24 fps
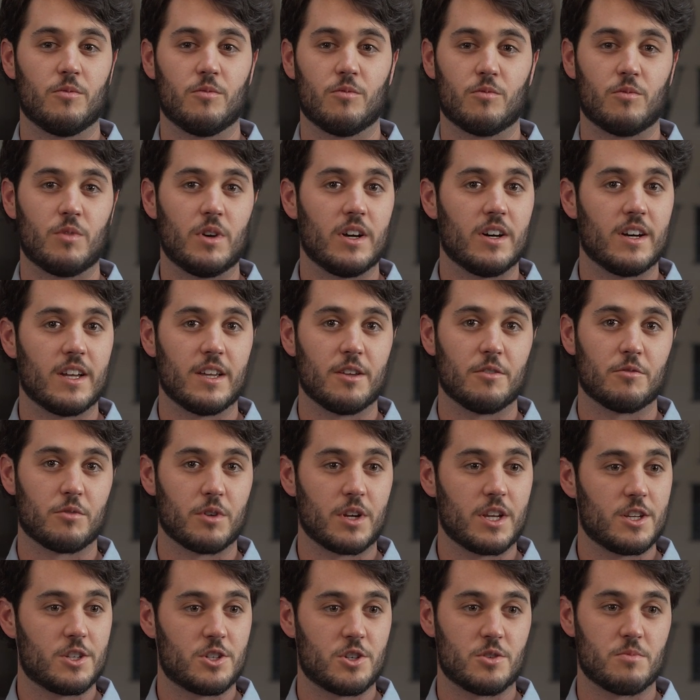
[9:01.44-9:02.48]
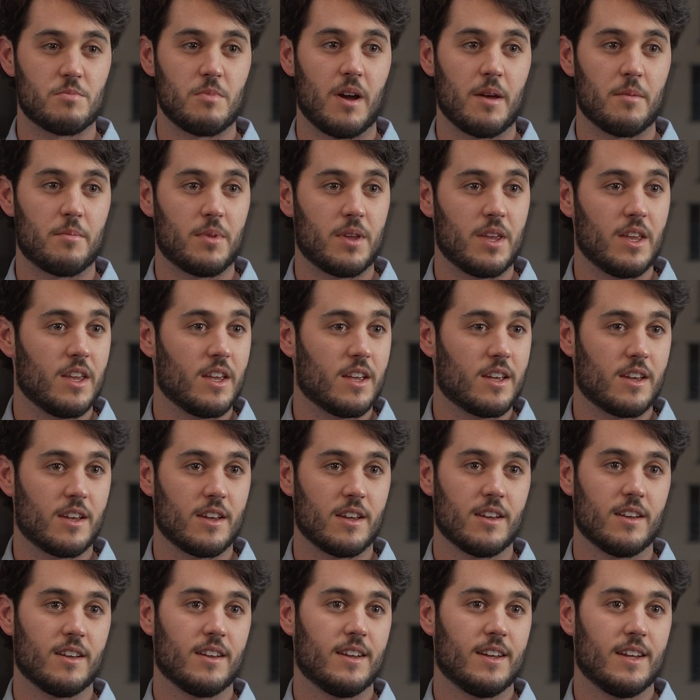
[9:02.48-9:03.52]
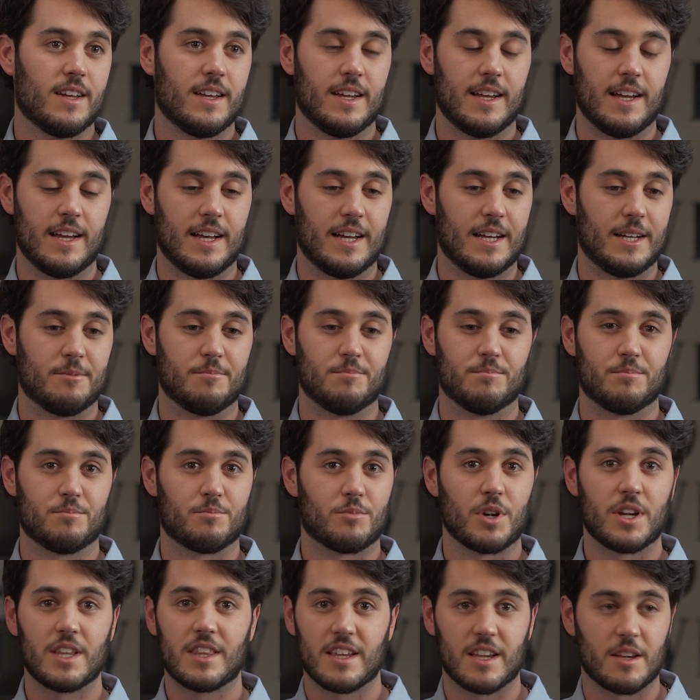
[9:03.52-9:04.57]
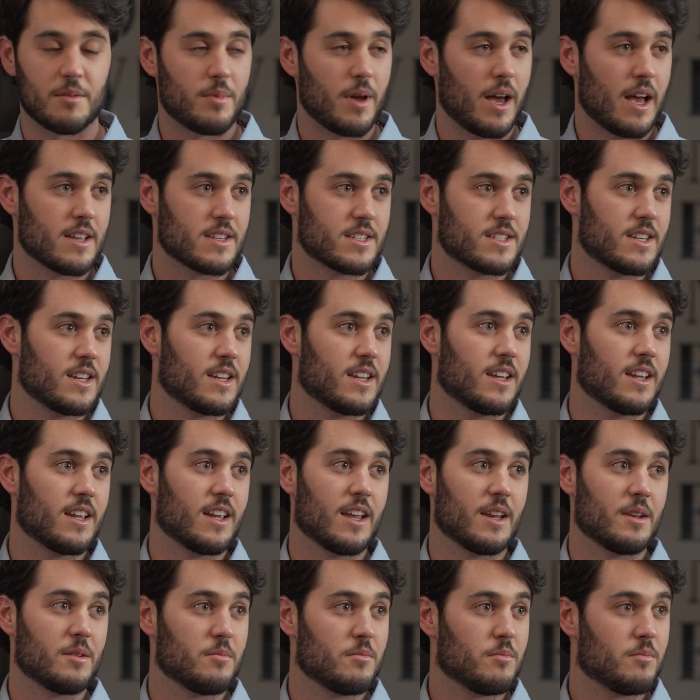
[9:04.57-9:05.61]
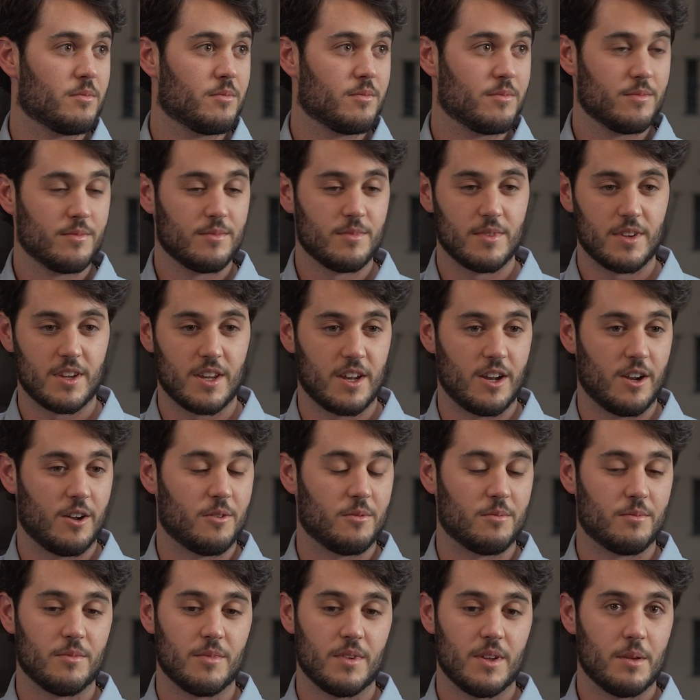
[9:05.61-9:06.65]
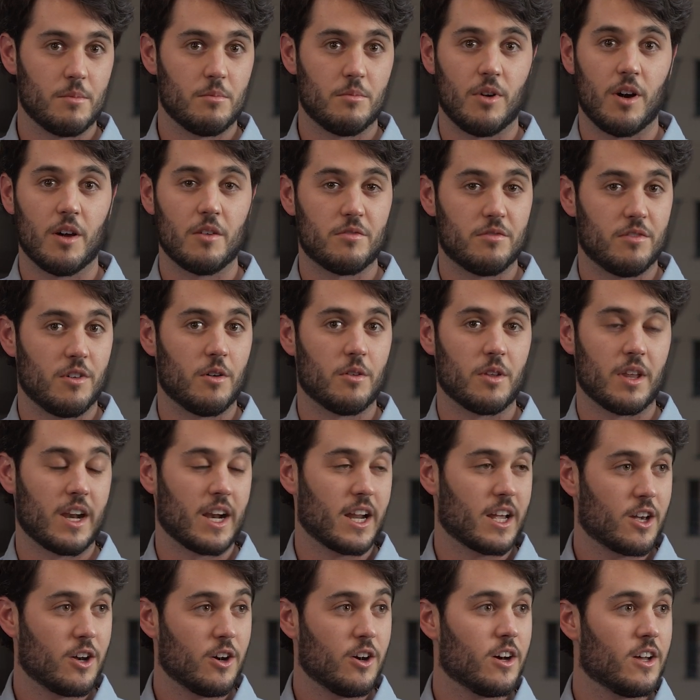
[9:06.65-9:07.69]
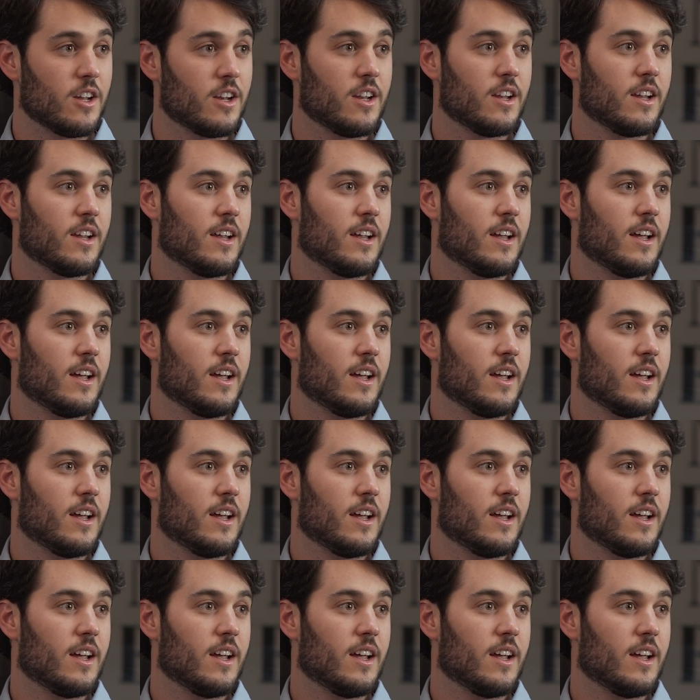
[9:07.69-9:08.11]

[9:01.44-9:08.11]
really reach my peak breathing capacity and, blood flow that I could.